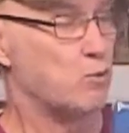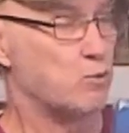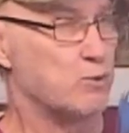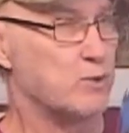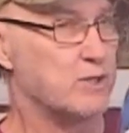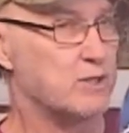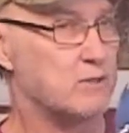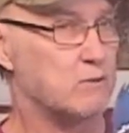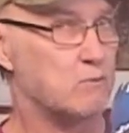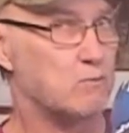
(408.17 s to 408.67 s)

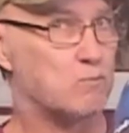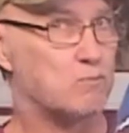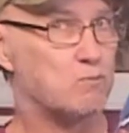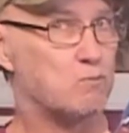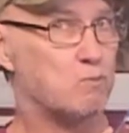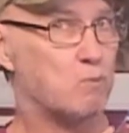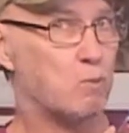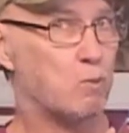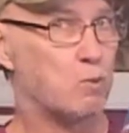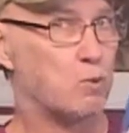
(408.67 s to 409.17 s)
real
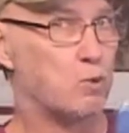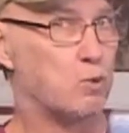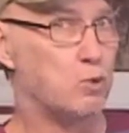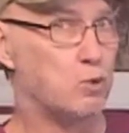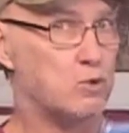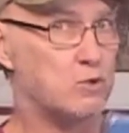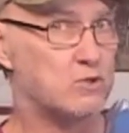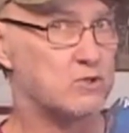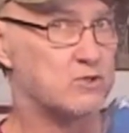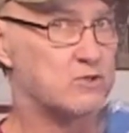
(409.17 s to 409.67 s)

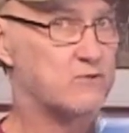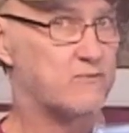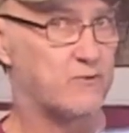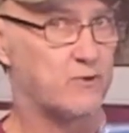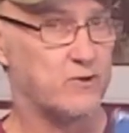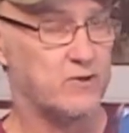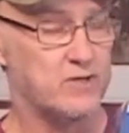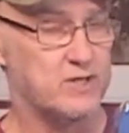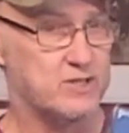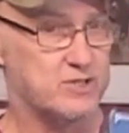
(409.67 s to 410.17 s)
rules
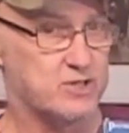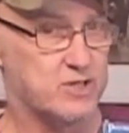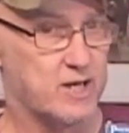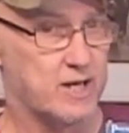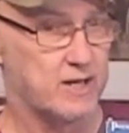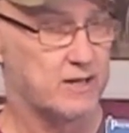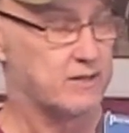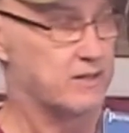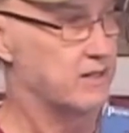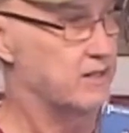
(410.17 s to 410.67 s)
for these
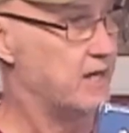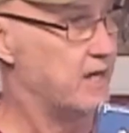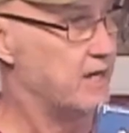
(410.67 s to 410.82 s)
yet in